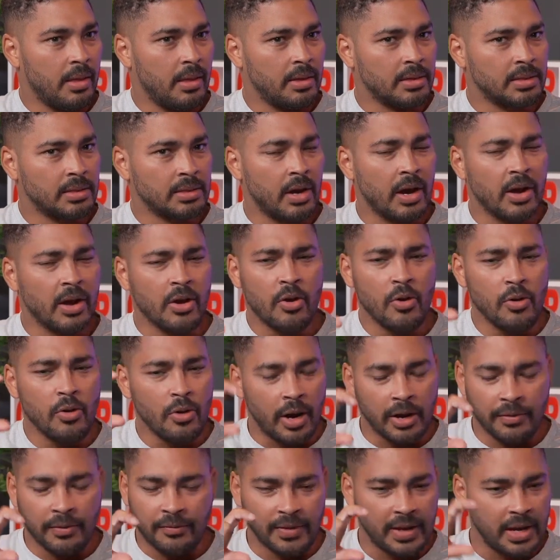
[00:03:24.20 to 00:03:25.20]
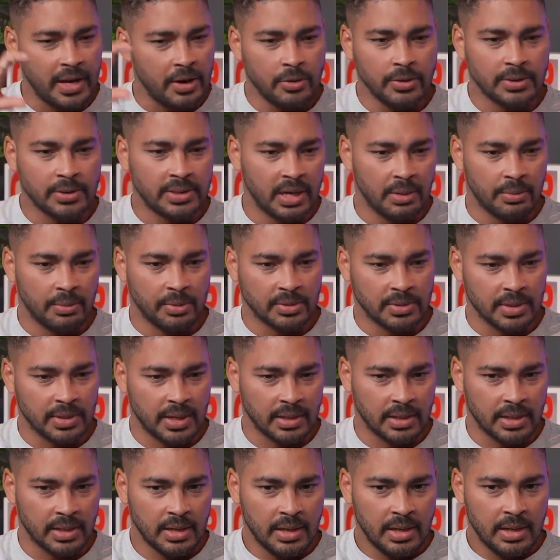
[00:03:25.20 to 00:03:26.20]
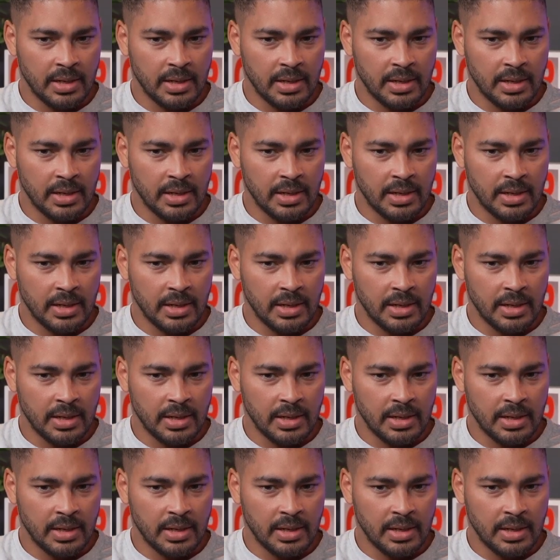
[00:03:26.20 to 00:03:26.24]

So I forget who said it, but it's like,